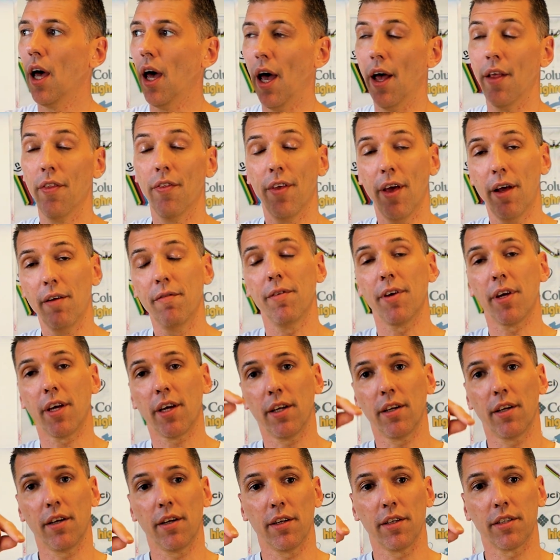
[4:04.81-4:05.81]
And then we
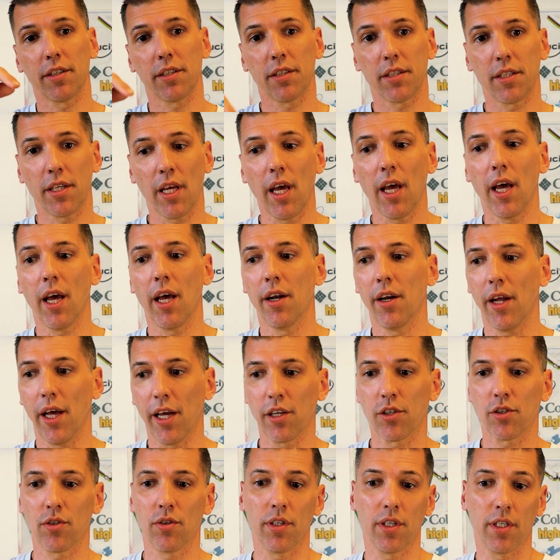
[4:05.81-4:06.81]
can understand
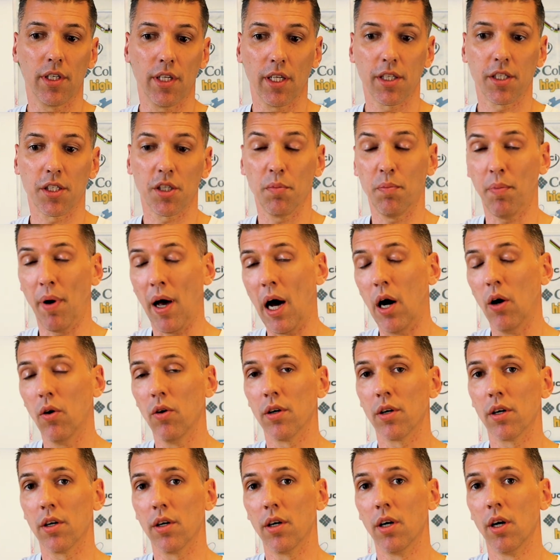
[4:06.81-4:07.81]
actually did the
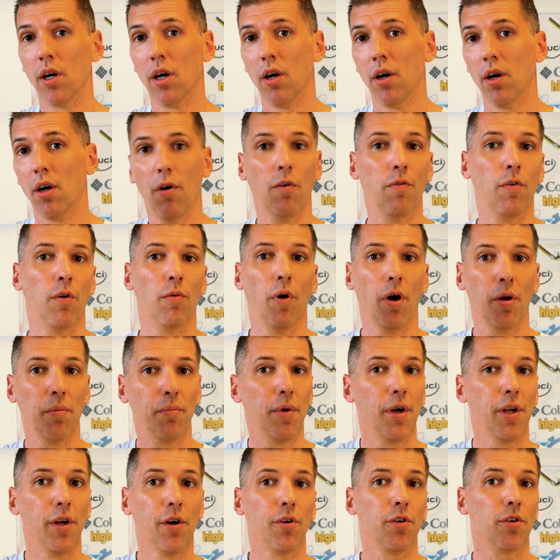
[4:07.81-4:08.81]
power over
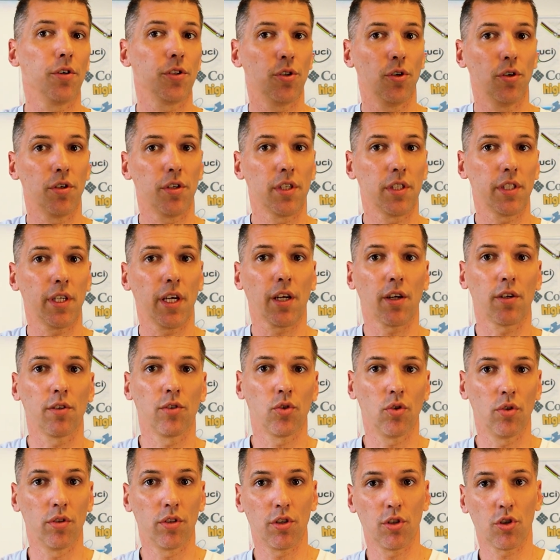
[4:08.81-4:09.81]
1 minute or 30
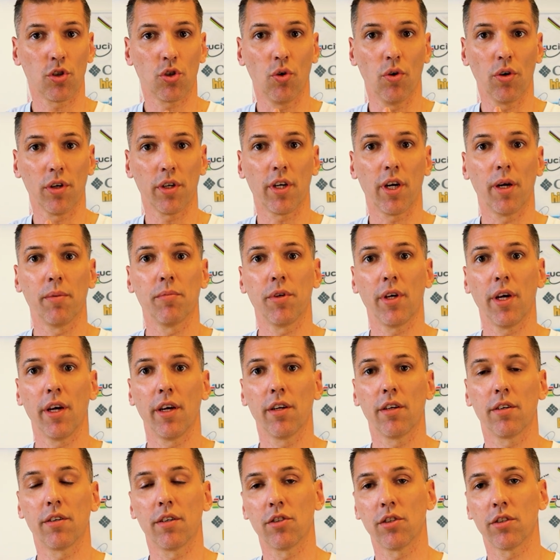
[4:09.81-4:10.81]
seconds, so in the short
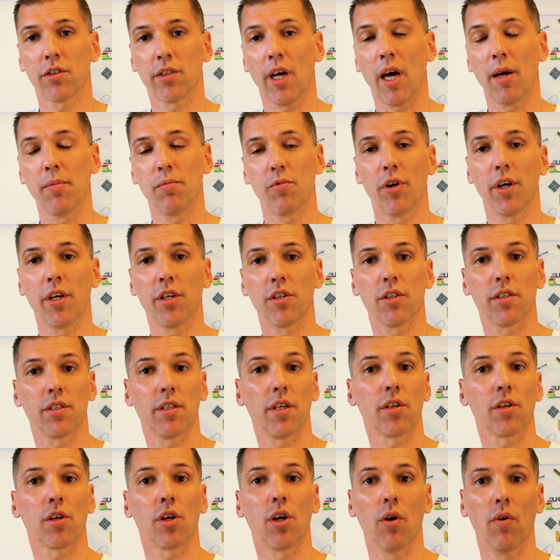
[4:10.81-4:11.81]
time ranges,
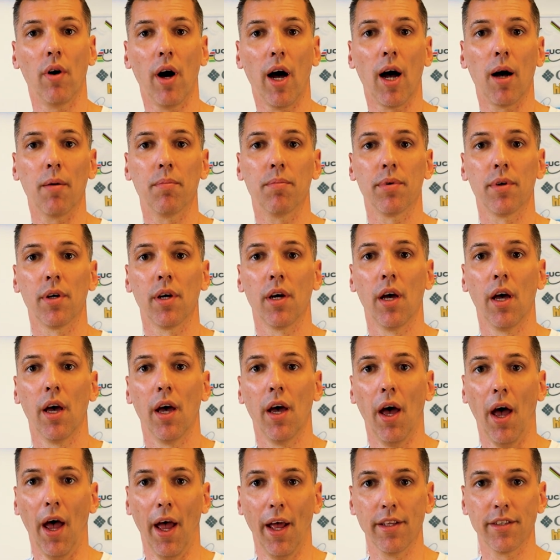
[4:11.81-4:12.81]
did it go up?
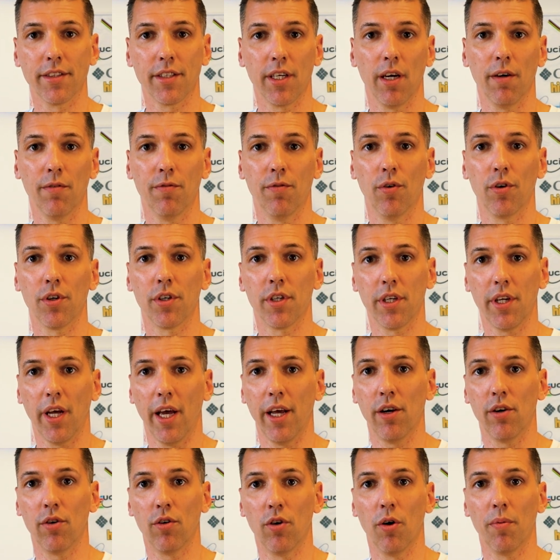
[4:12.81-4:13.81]
And therefore did
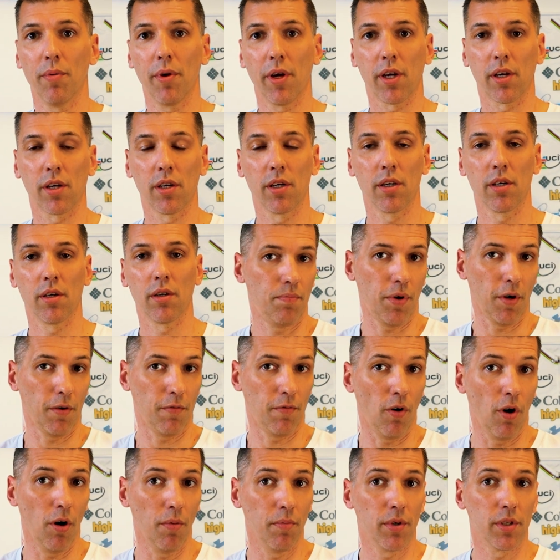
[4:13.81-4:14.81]
anaerobic
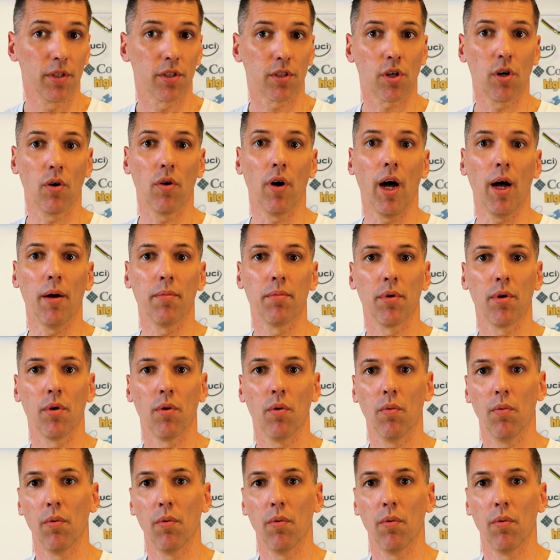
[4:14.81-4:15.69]
performance go up?